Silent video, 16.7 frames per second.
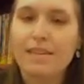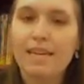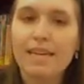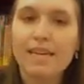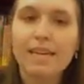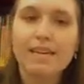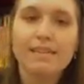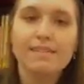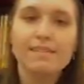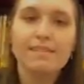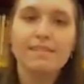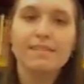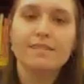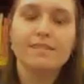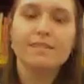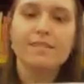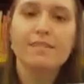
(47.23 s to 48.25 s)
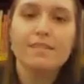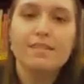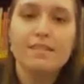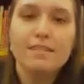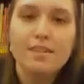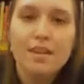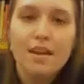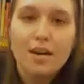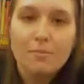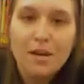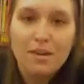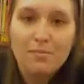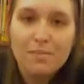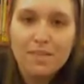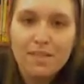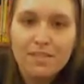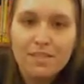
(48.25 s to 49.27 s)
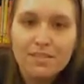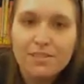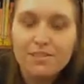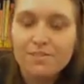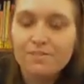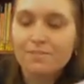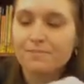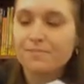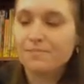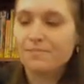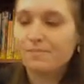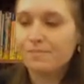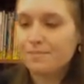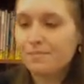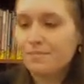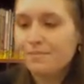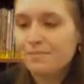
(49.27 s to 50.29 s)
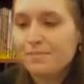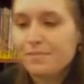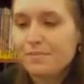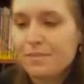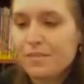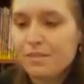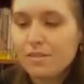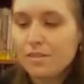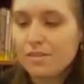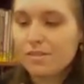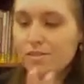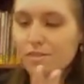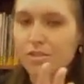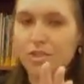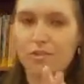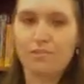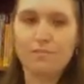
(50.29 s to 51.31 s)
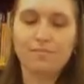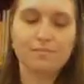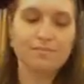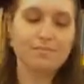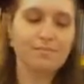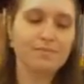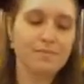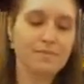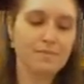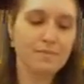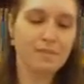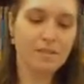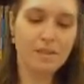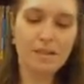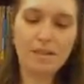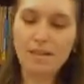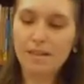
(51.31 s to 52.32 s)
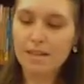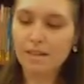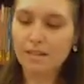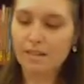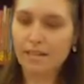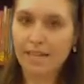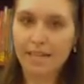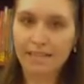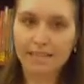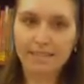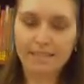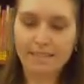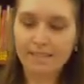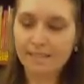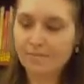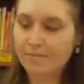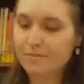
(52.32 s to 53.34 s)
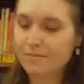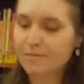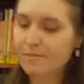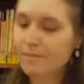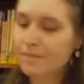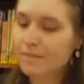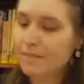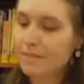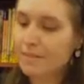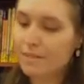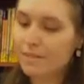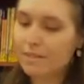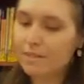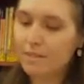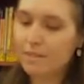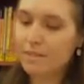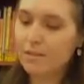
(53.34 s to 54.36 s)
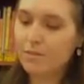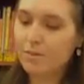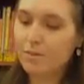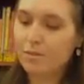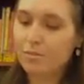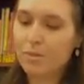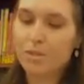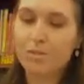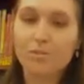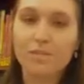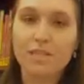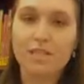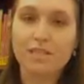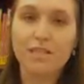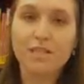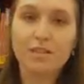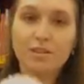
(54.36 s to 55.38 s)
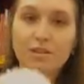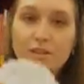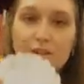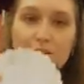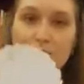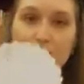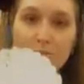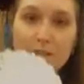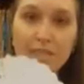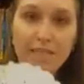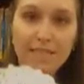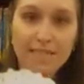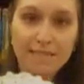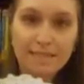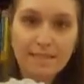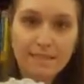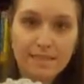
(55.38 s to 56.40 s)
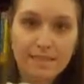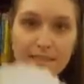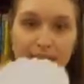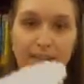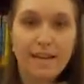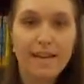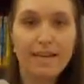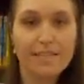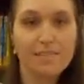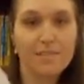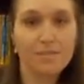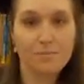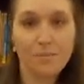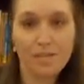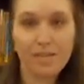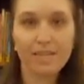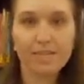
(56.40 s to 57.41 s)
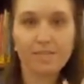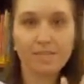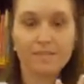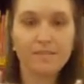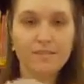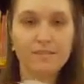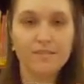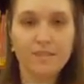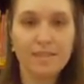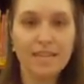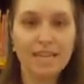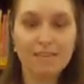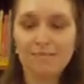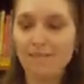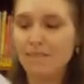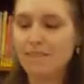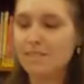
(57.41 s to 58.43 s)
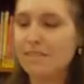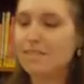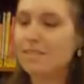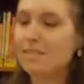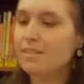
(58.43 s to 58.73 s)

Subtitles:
and a pipe cleaner. So, like I said, we will be using doilies as our main canvas.